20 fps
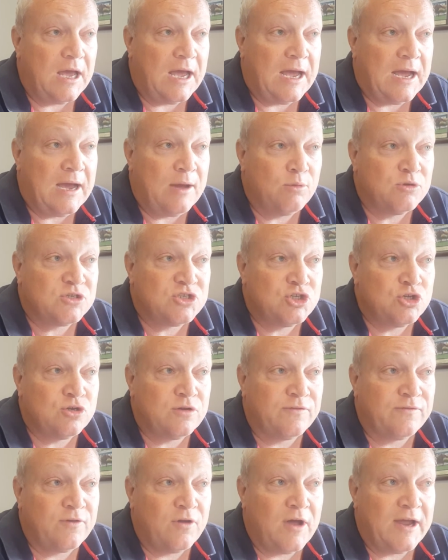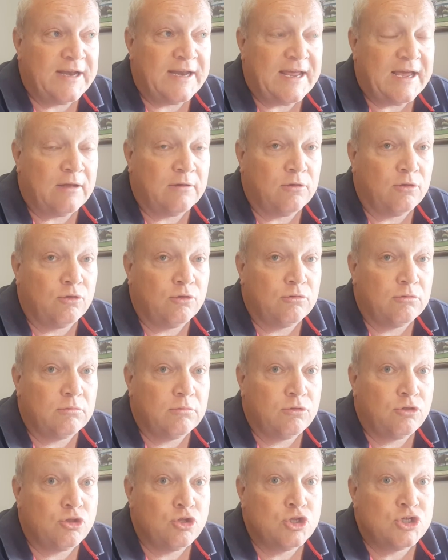was due to fly down on
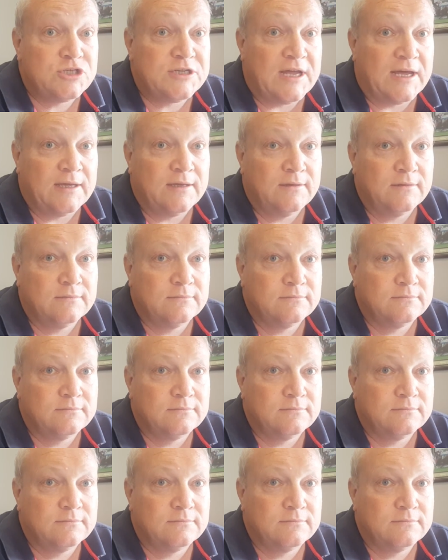Thursday